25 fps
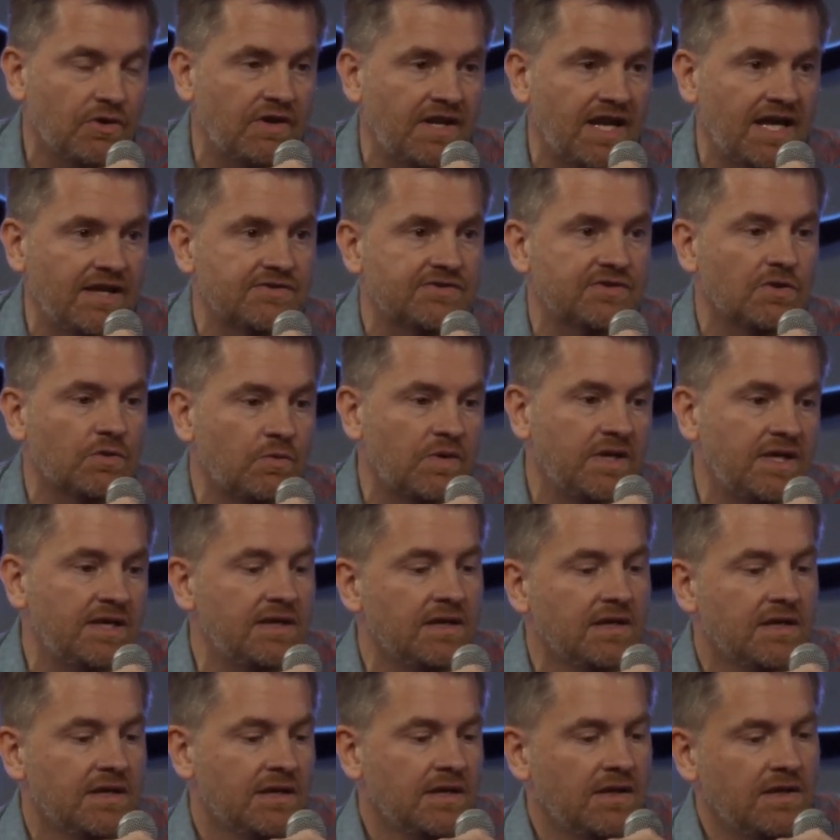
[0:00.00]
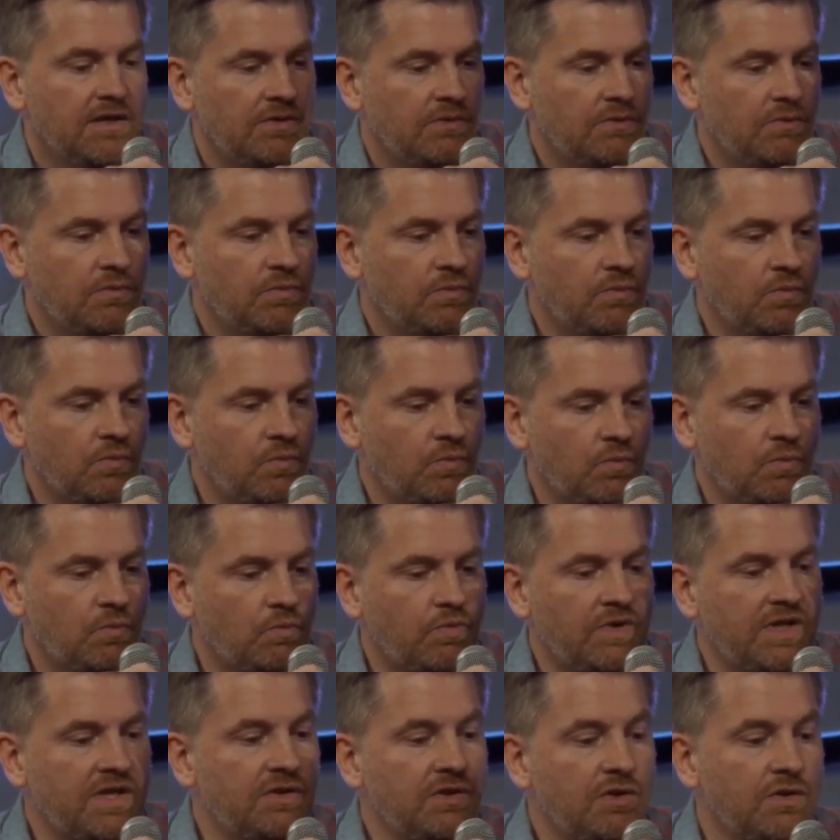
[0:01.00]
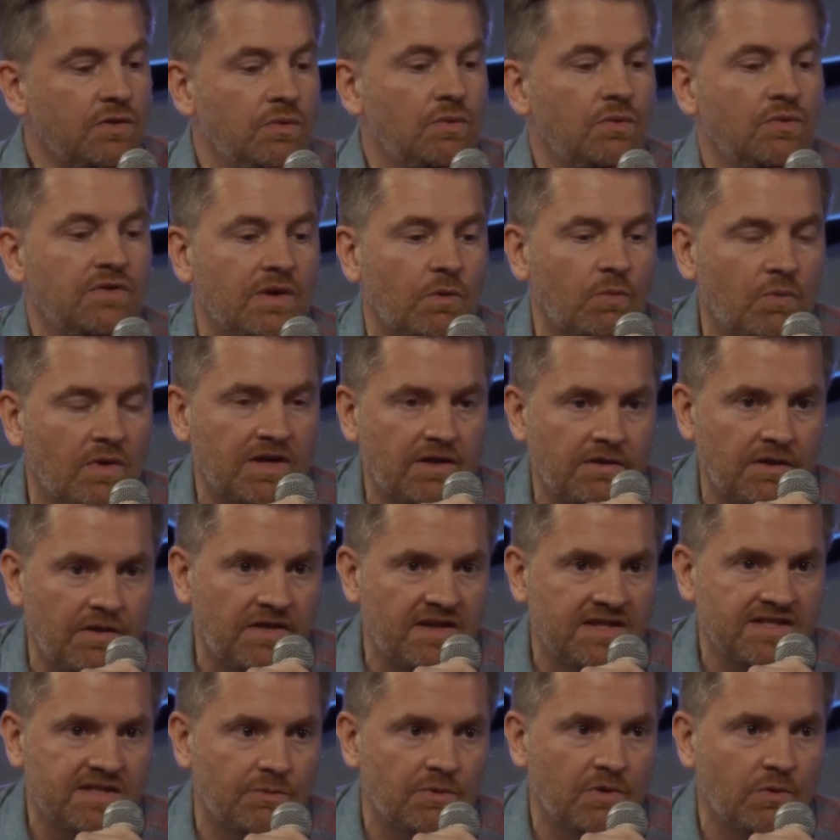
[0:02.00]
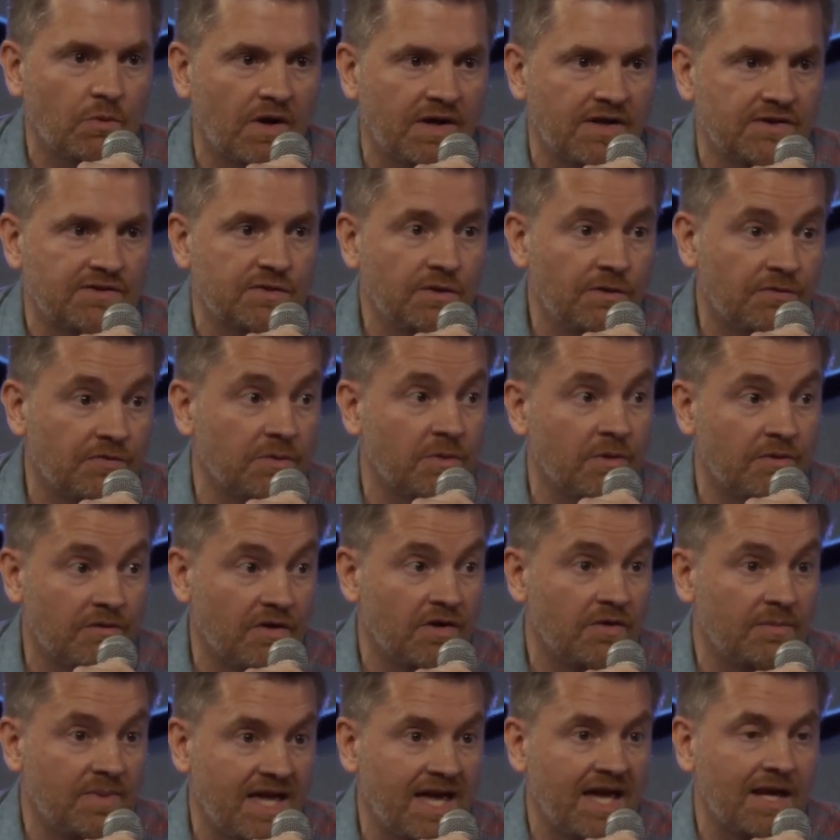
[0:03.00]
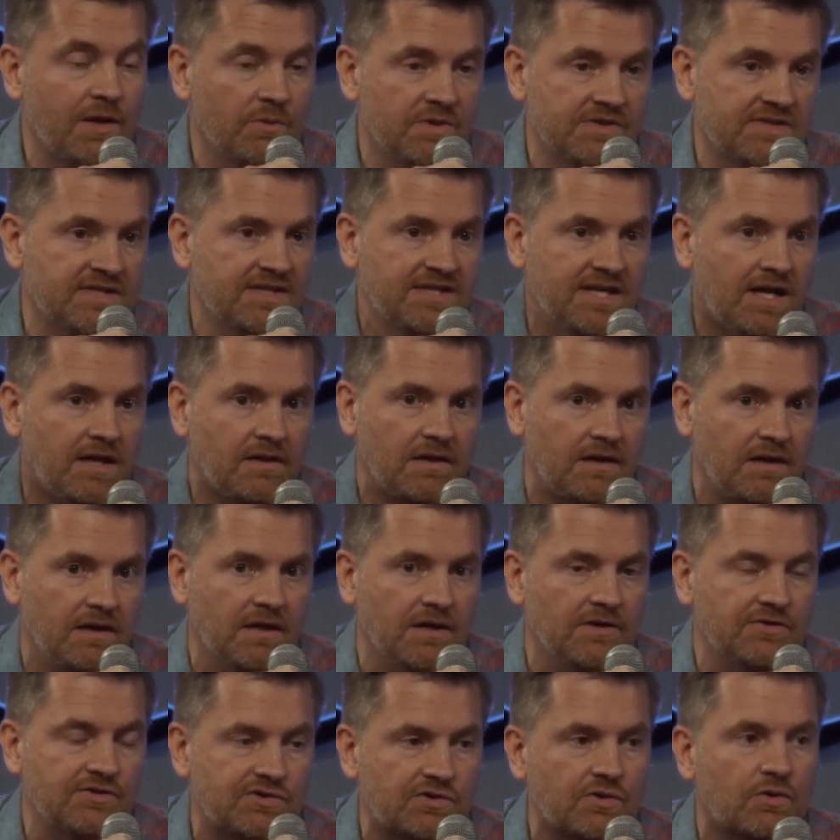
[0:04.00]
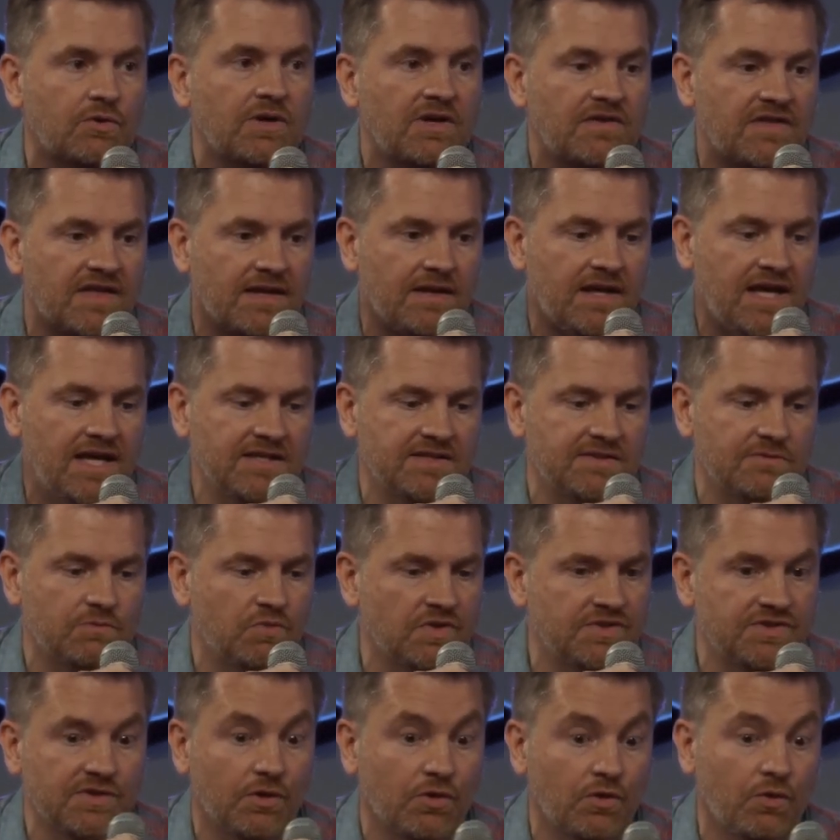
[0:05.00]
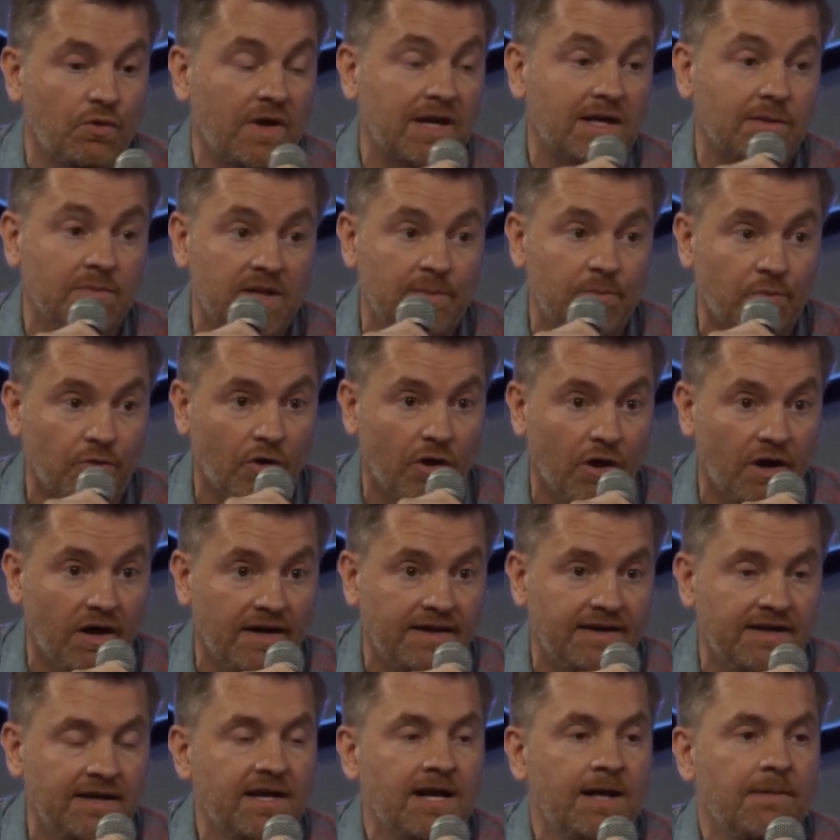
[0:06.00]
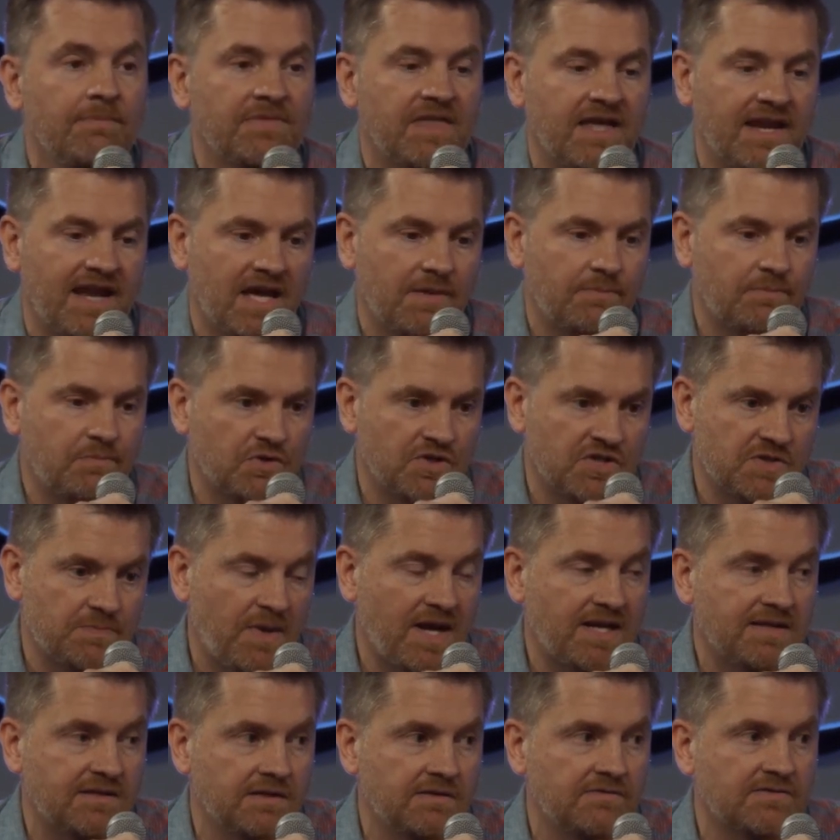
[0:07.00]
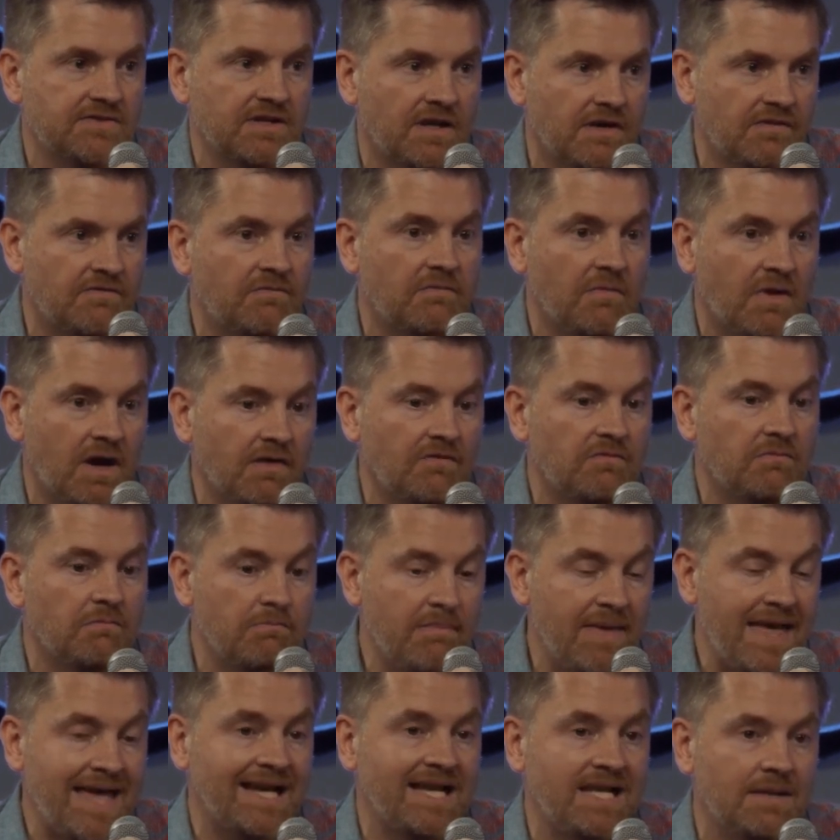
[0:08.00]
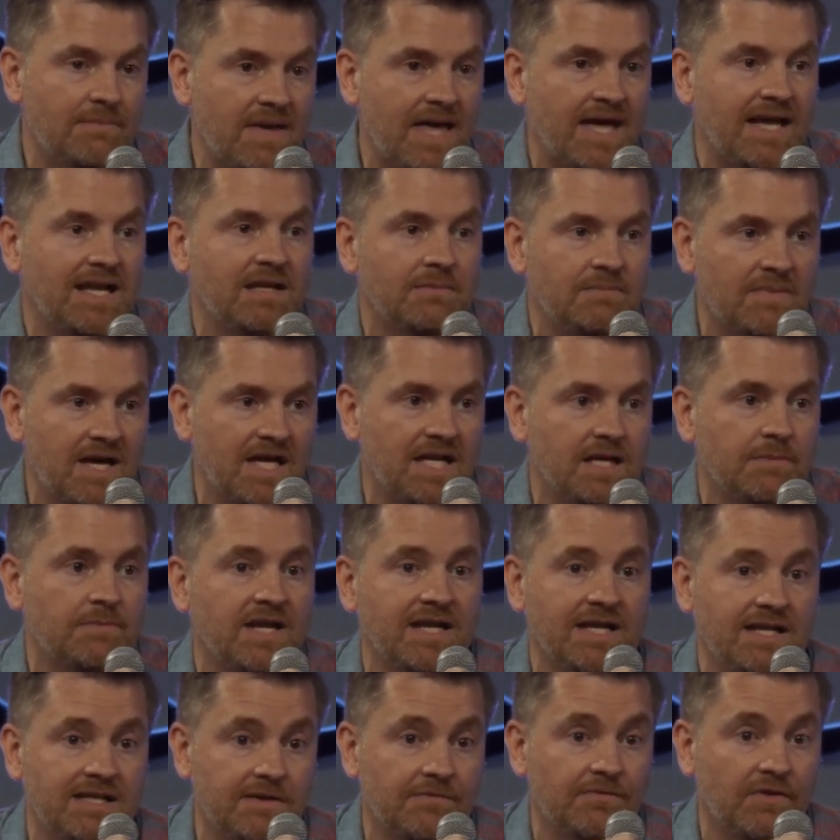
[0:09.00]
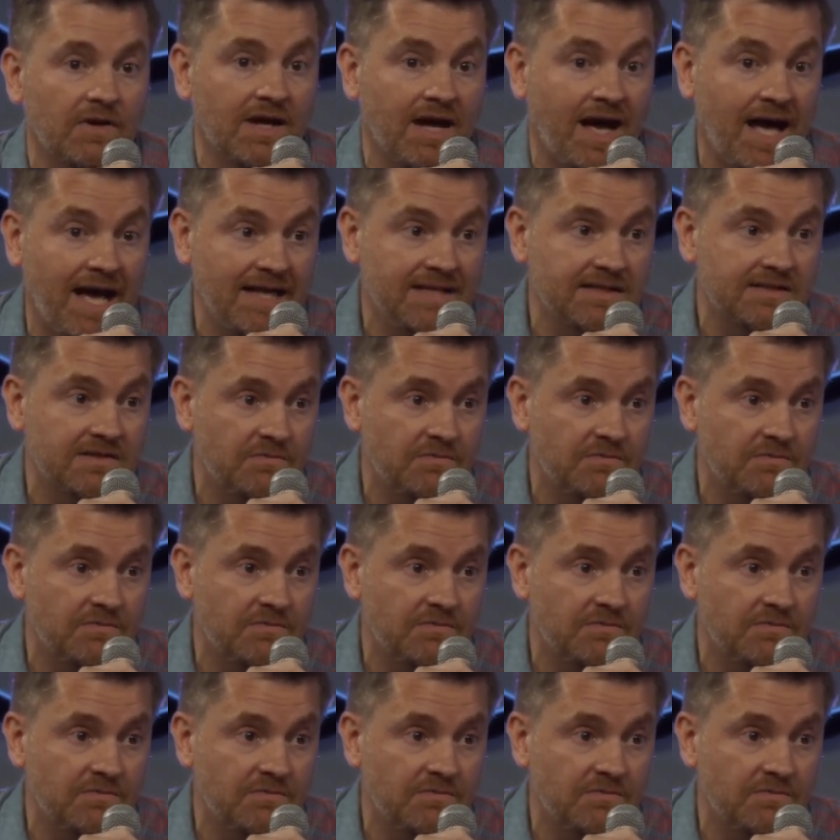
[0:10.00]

And so we knew that one of the things that we wanted to do from the very beginning was to tell a story that was incredibly broad, that had perspectives of many, many, many, many different kinds of